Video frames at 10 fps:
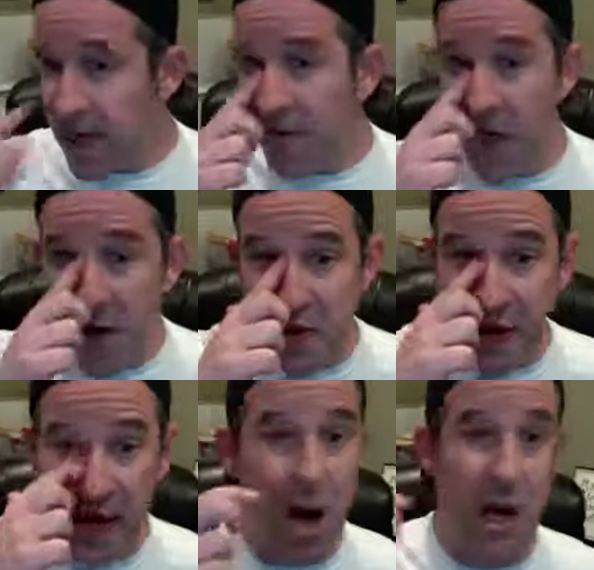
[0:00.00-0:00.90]
they
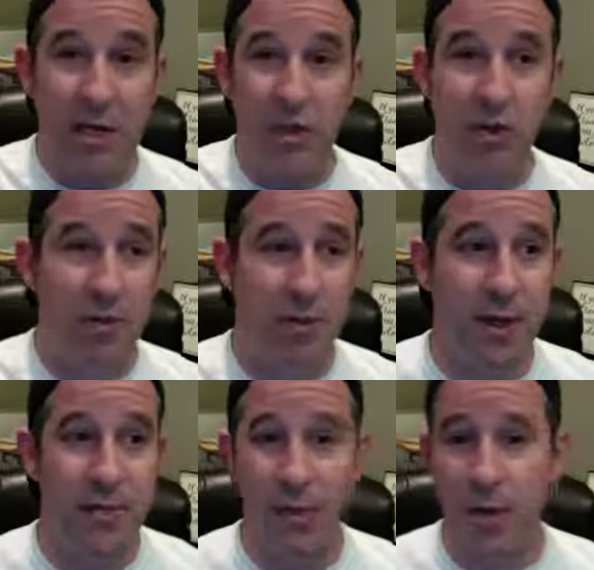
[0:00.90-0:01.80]
think, oh, I can just show up to an
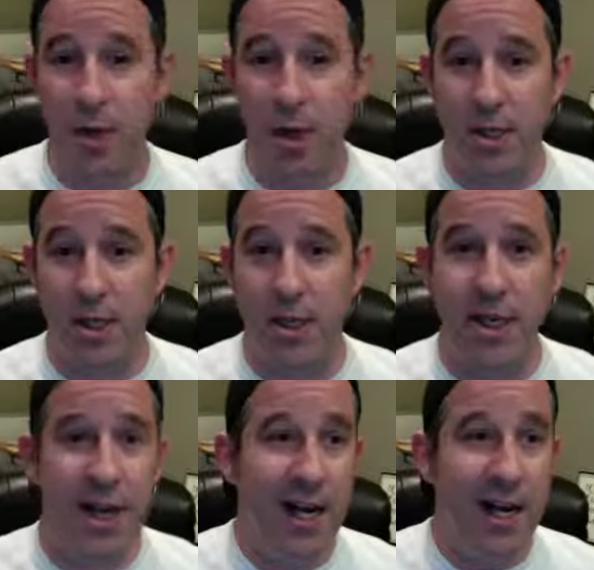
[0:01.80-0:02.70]
interview or an
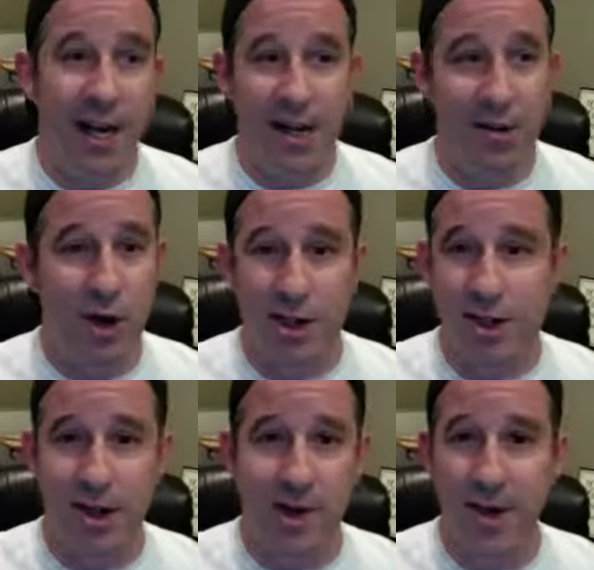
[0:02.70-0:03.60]
audition, I can crush
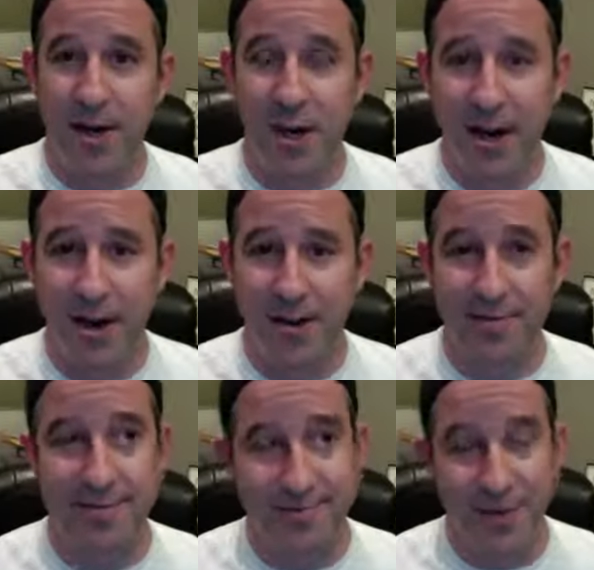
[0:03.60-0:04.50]
it, and I'll become a leader.
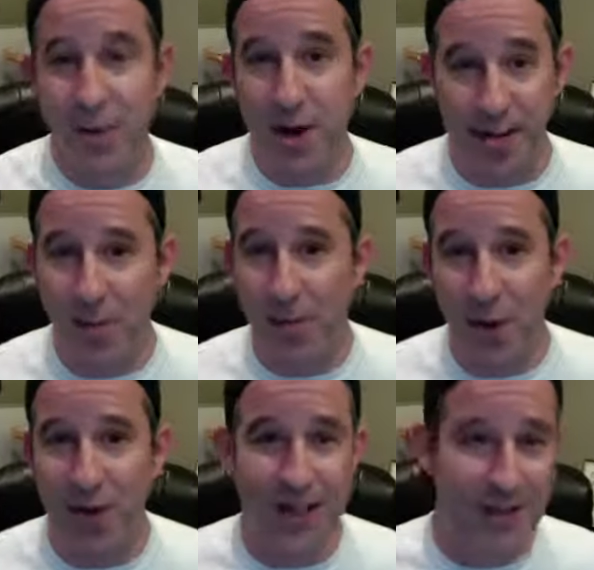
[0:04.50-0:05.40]
You and I both
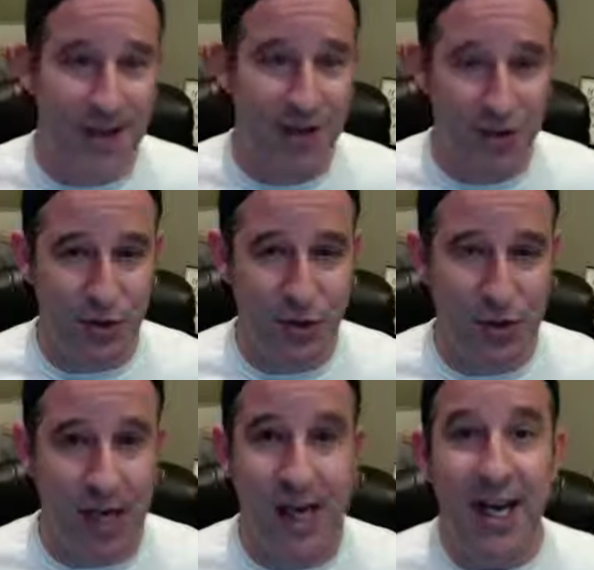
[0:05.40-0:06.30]
know that's not true.
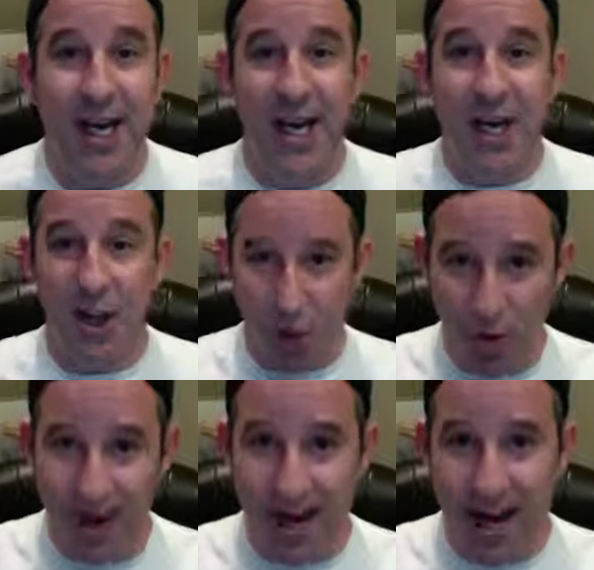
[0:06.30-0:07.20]
You
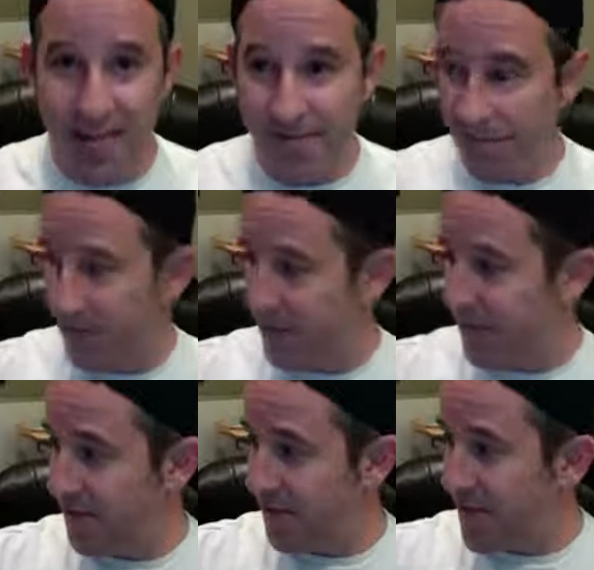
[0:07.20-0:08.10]
look at them
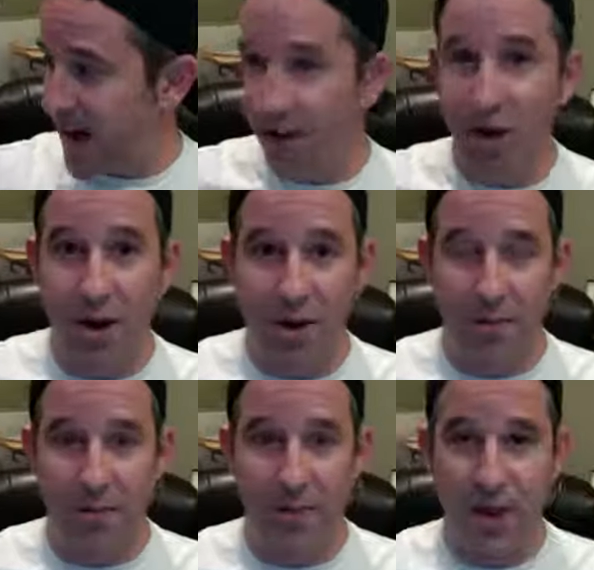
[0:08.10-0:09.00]
for the backlog
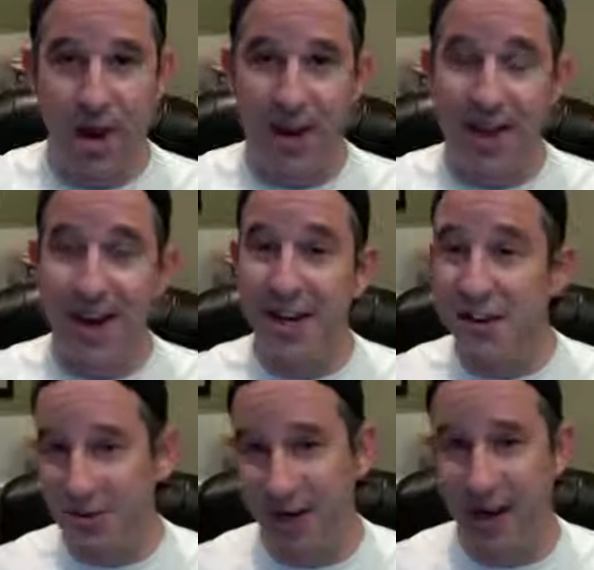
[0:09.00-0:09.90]
and the
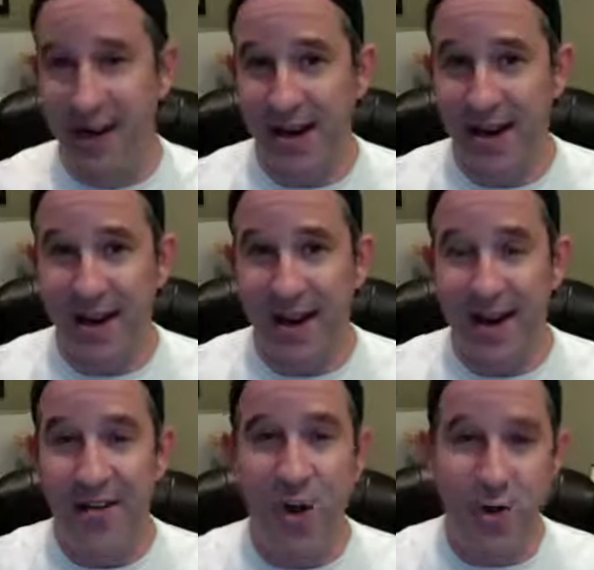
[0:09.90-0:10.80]
history
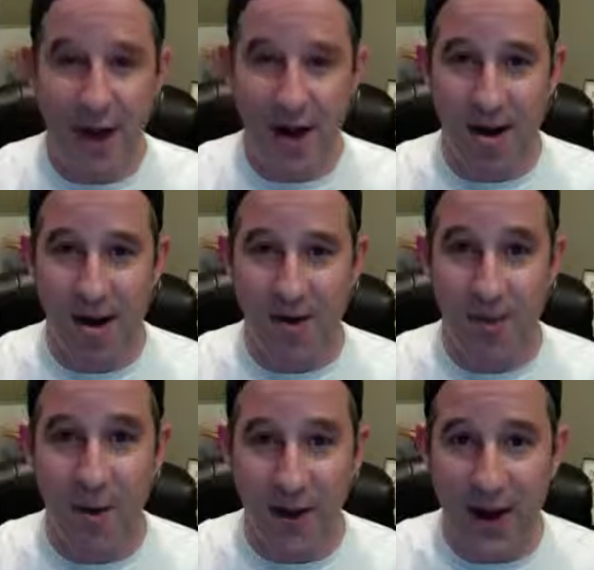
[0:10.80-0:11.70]
of who they are,
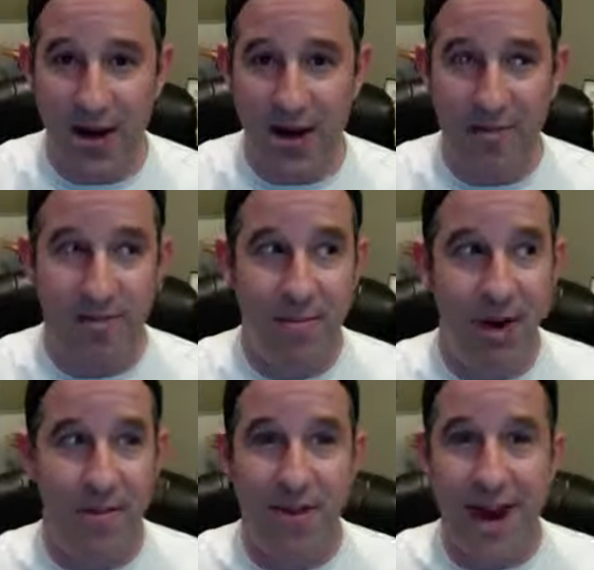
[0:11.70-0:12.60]
what they are.
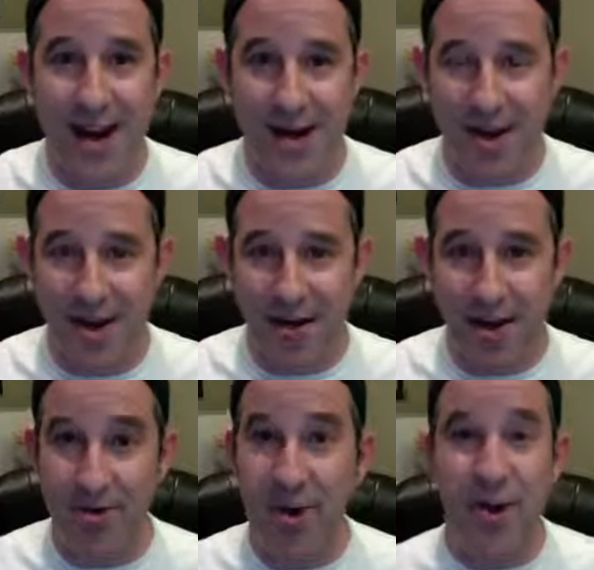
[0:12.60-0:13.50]
Are they in integrity?
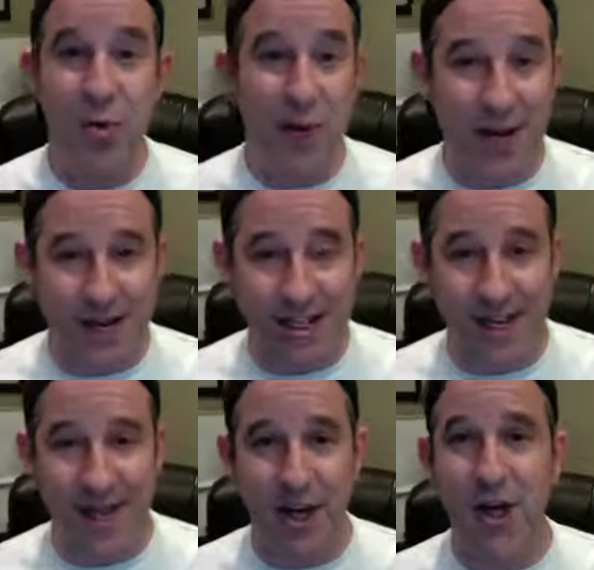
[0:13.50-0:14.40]
Do they do what they're going to
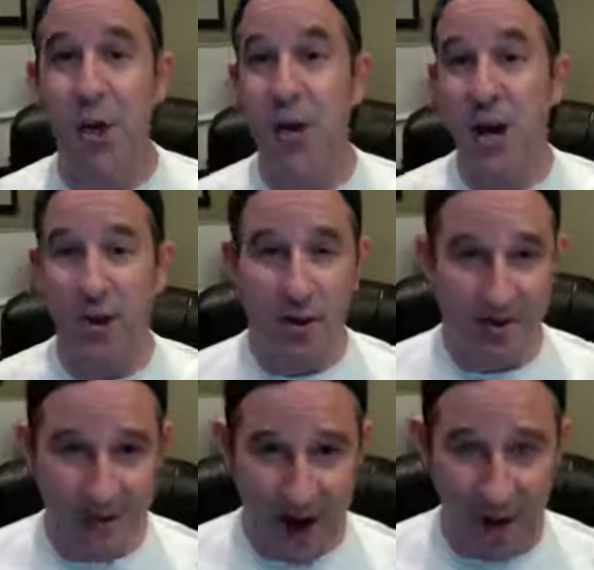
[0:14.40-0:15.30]
say they're going to do? Do they
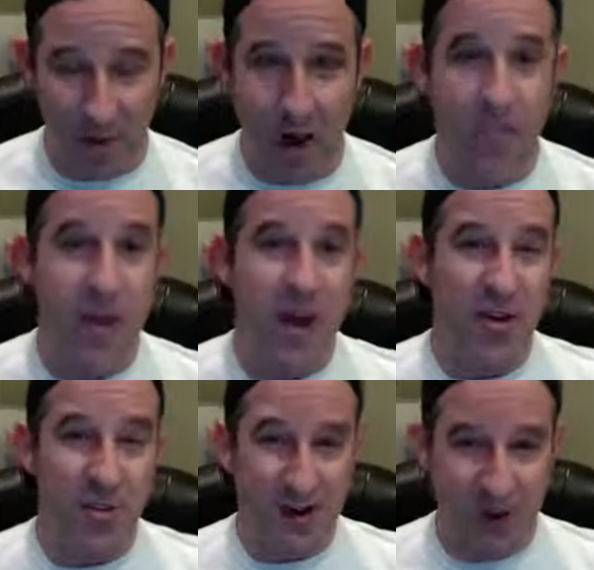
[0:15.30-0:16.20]
follow up?
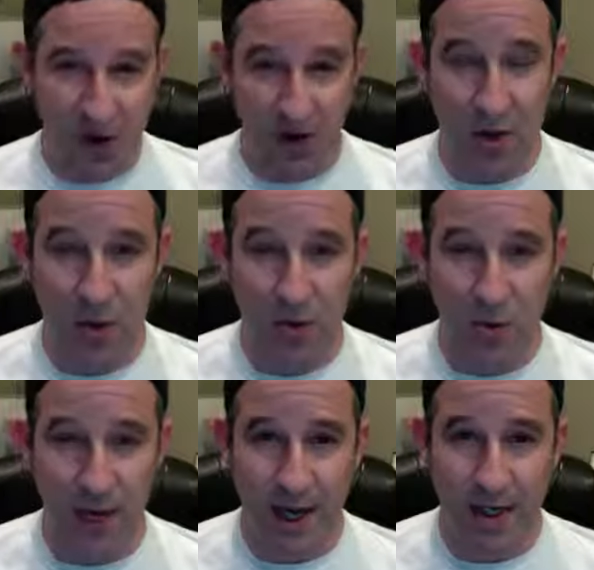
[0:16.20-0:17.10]
Do they stay the course
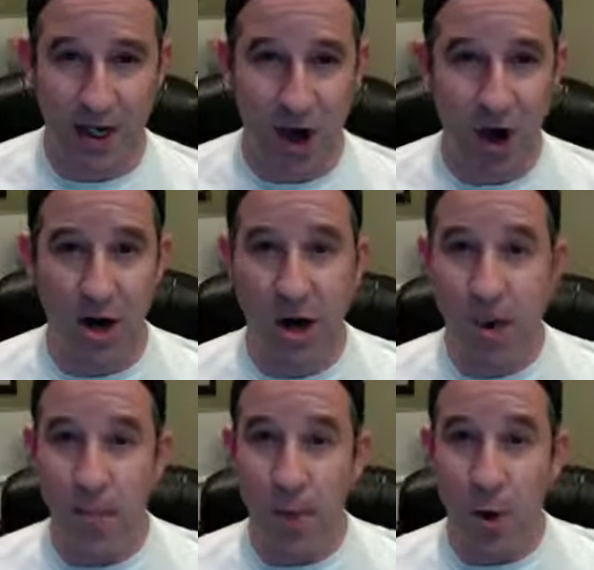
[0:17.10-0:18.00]
when it gets hard?
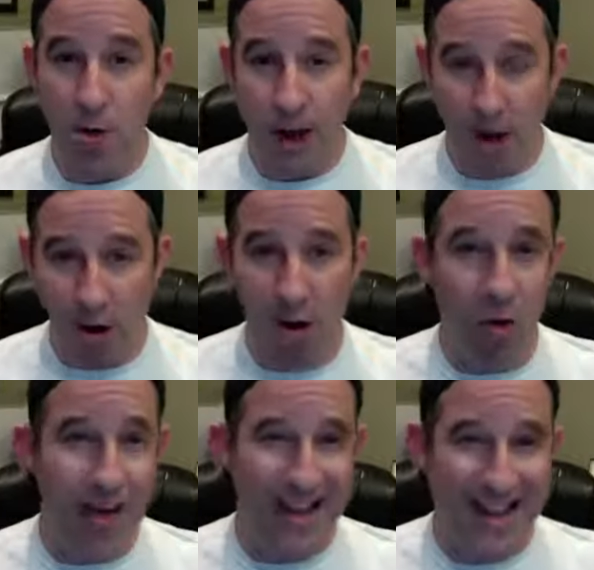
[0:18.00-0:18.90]
Are they
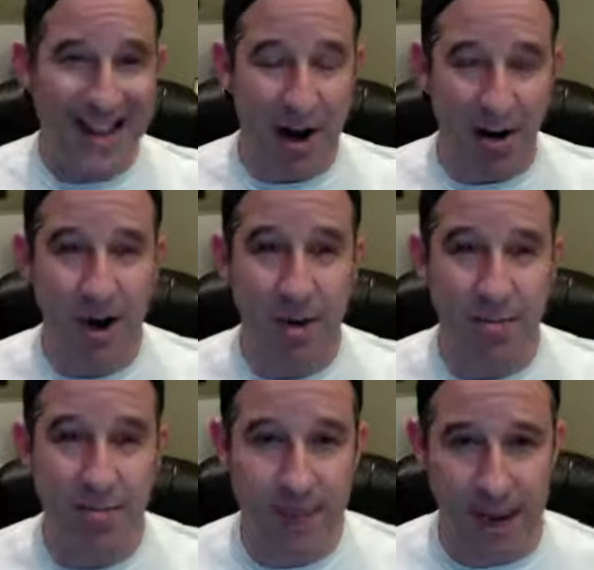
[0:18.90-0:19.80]
whole in their
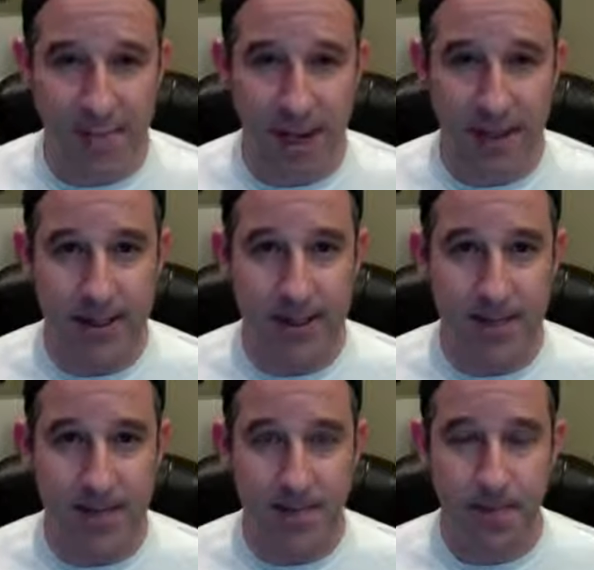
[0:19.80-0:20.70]
commitment?
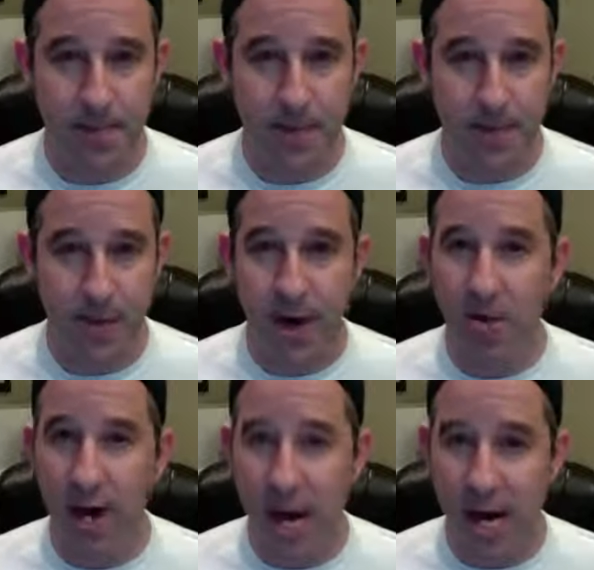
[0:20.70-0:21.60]
And are
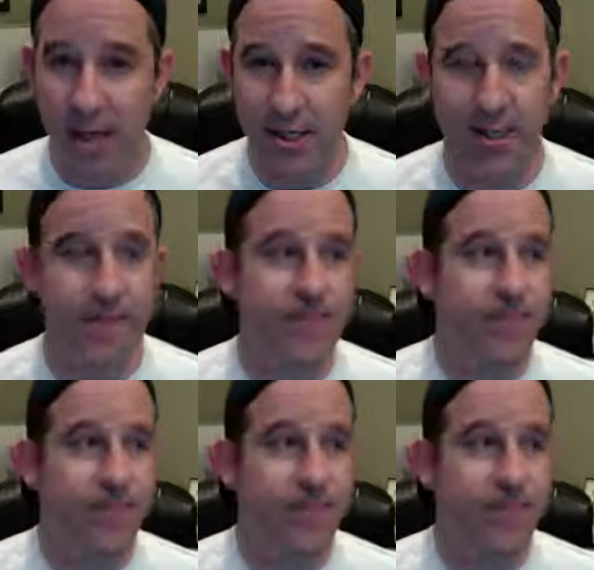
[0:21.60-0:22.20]
they honest?